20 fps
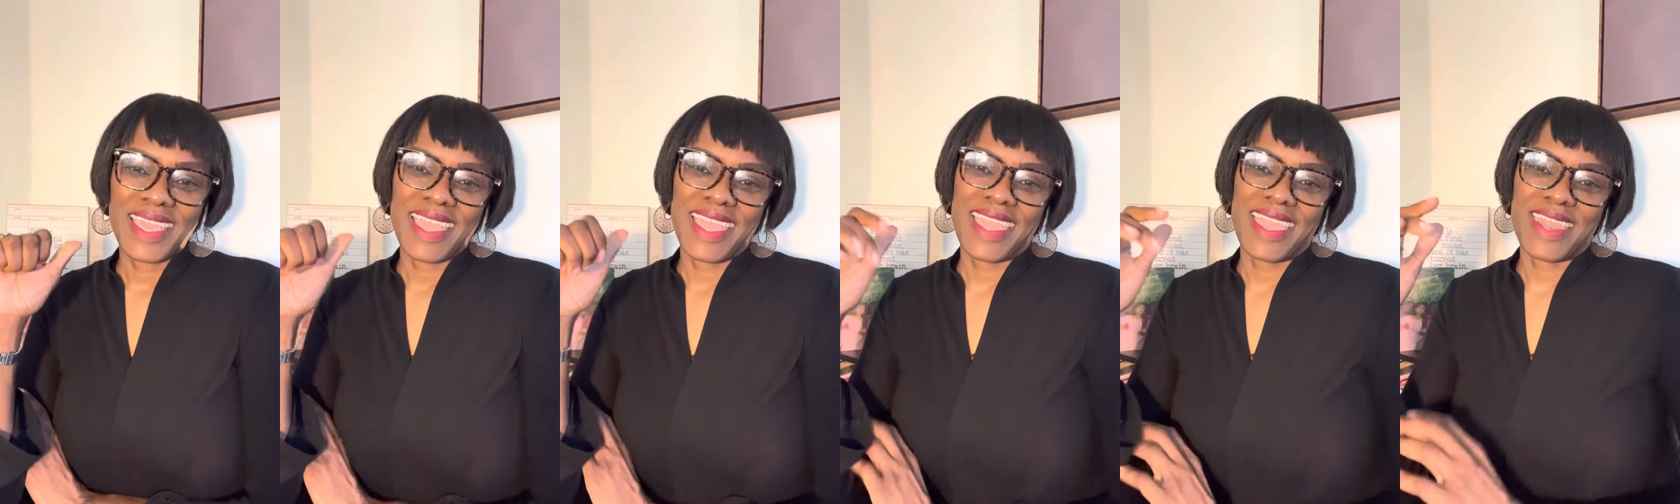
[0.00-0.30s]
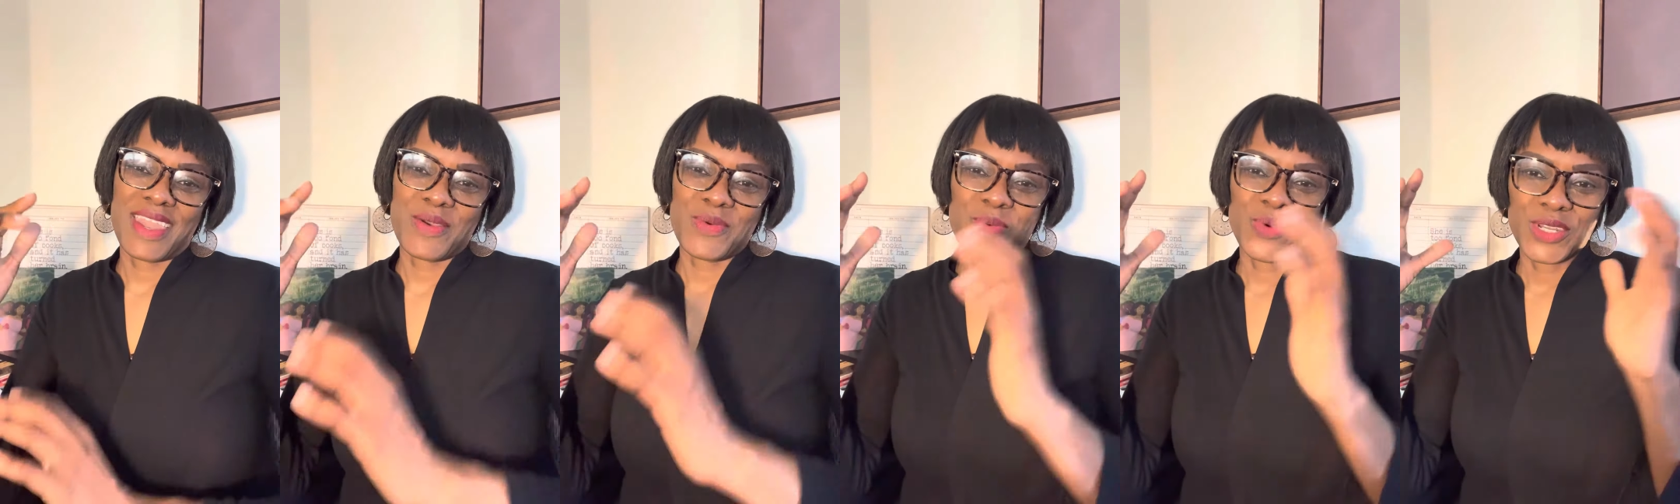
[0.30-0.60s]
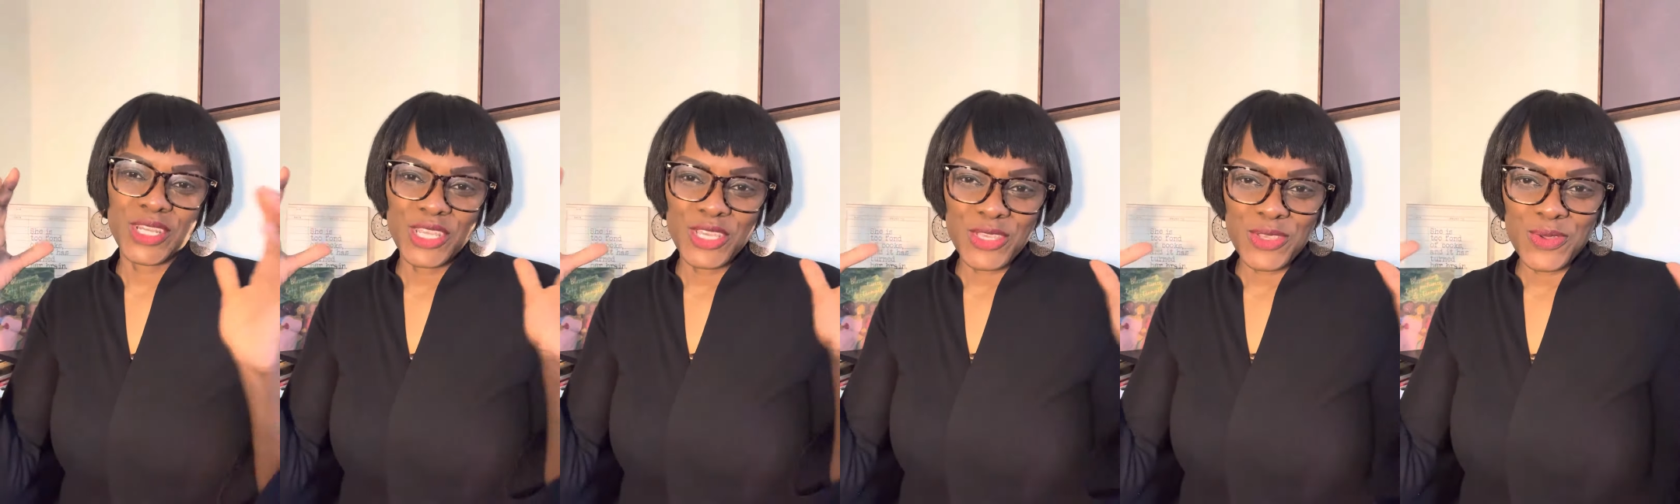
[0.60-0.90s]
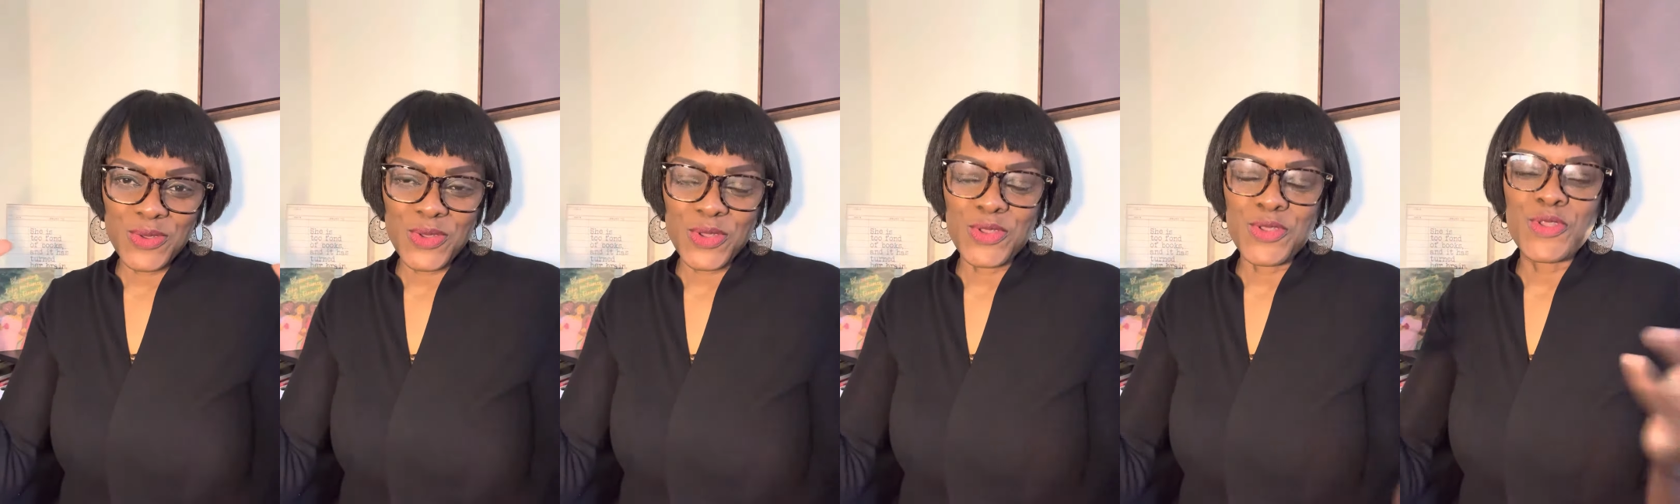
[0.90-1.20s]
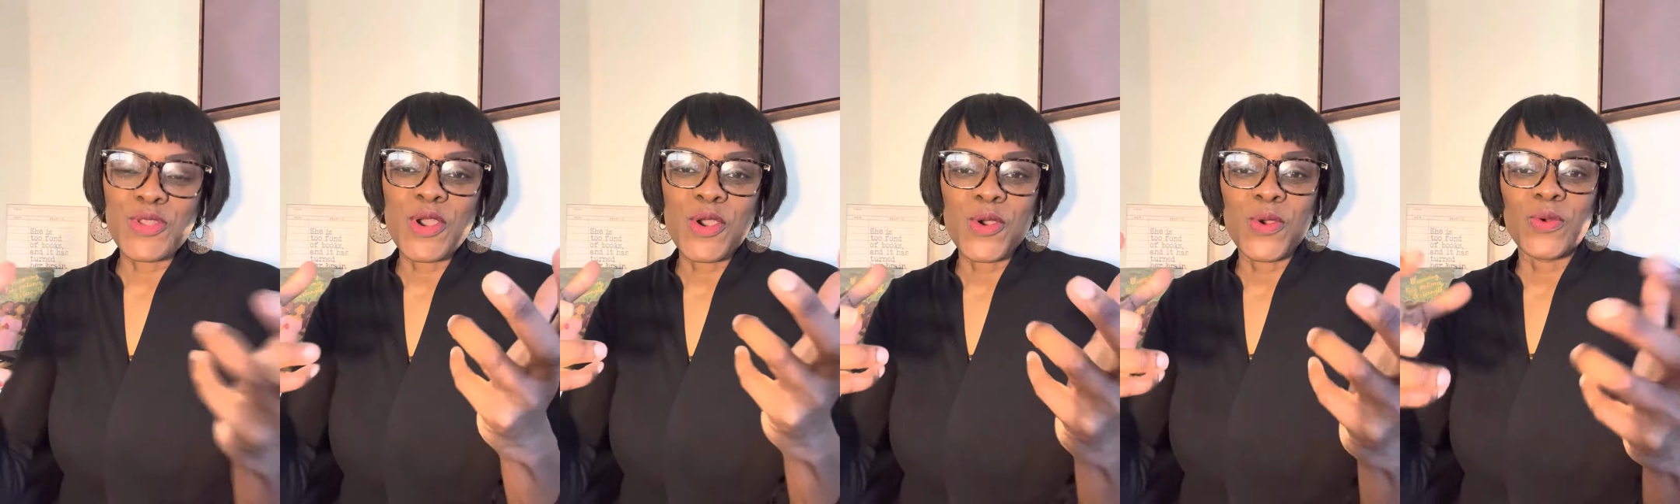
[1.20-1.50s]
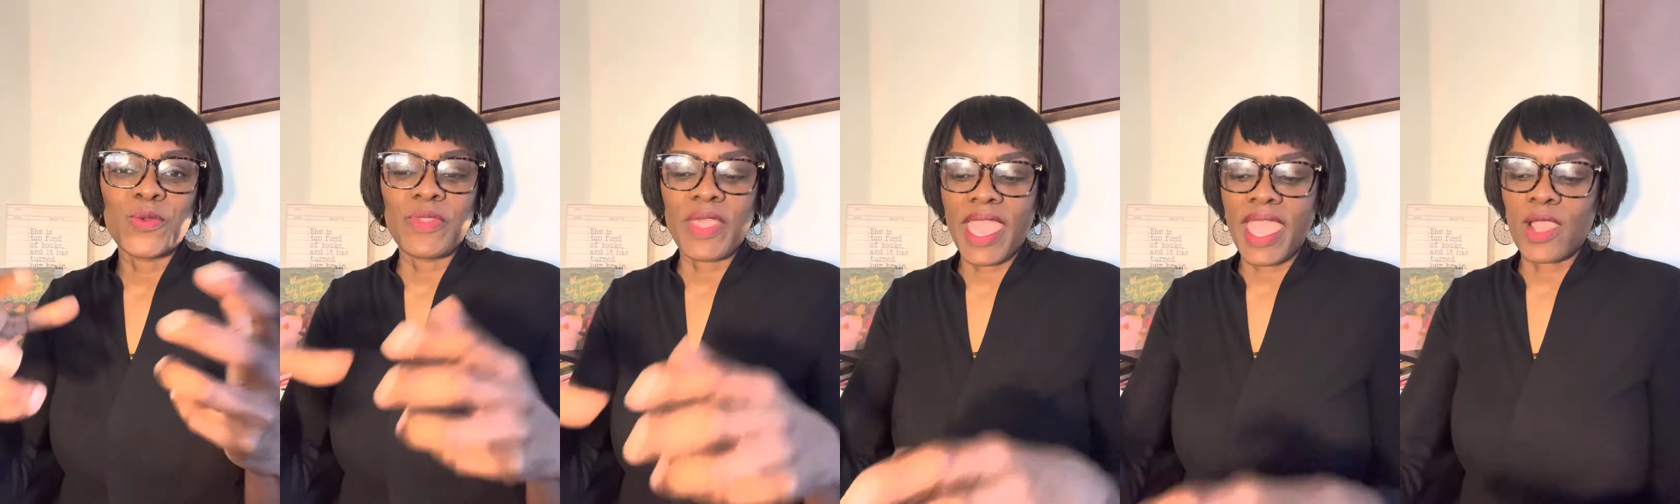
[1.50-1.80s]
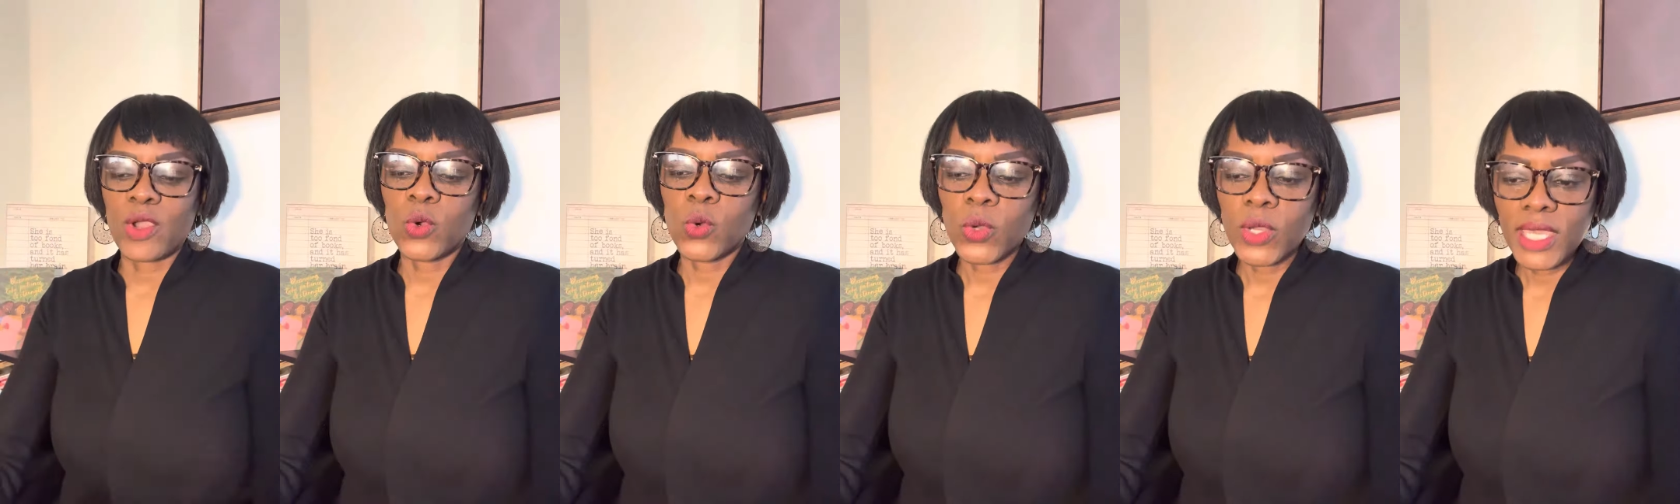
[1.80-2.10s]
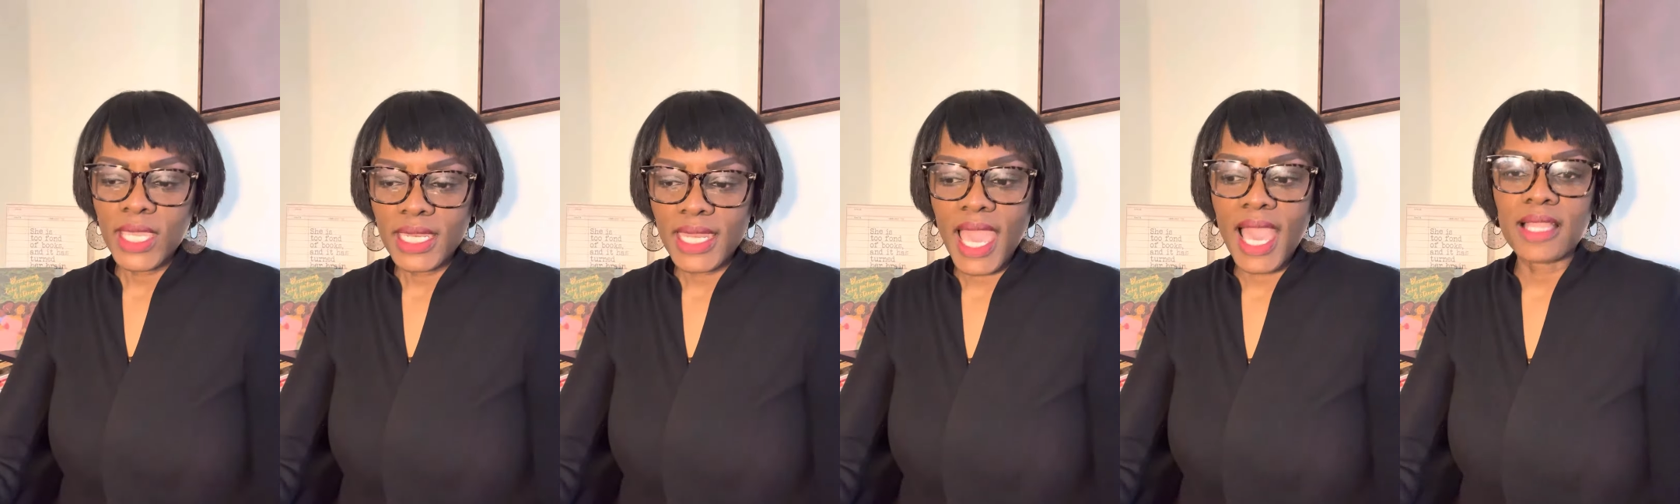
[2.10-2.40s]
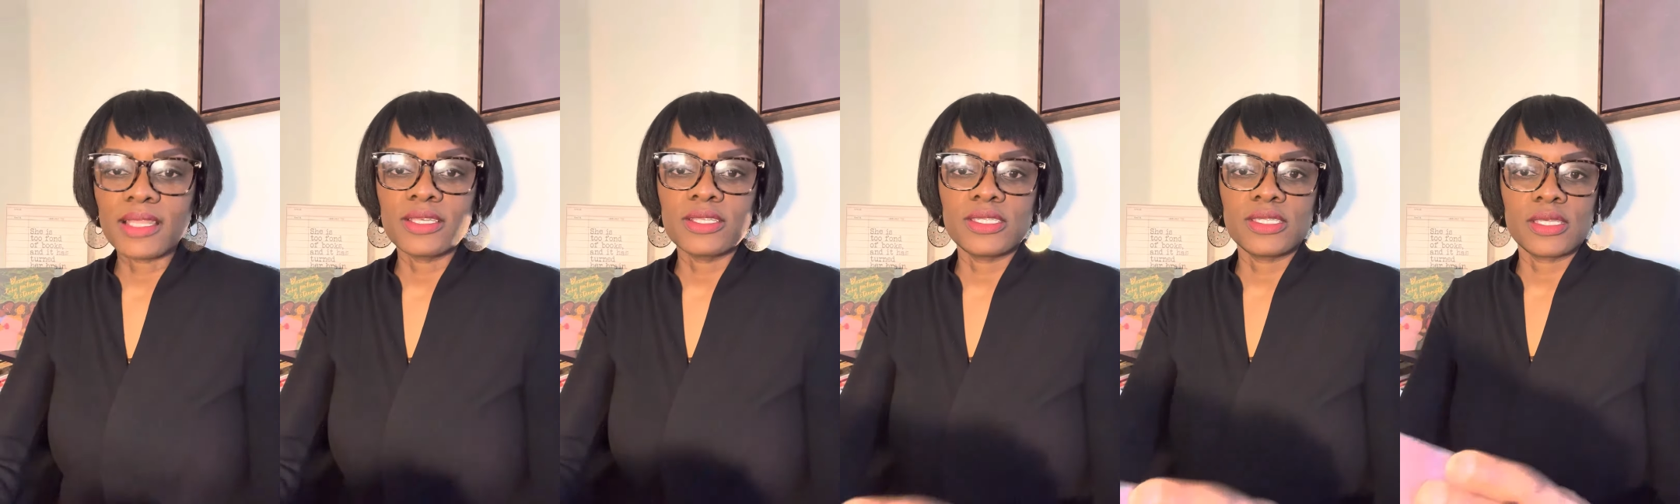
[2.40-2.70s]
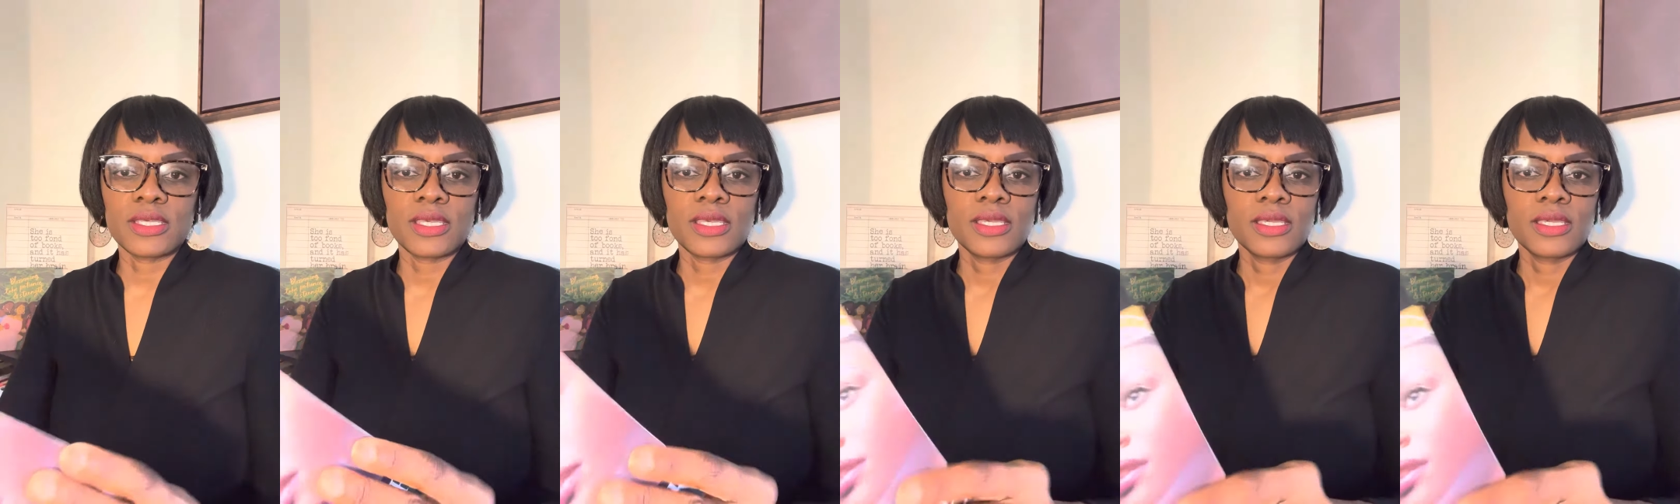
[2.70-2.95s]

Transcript: And I wanted you to know that Queenology,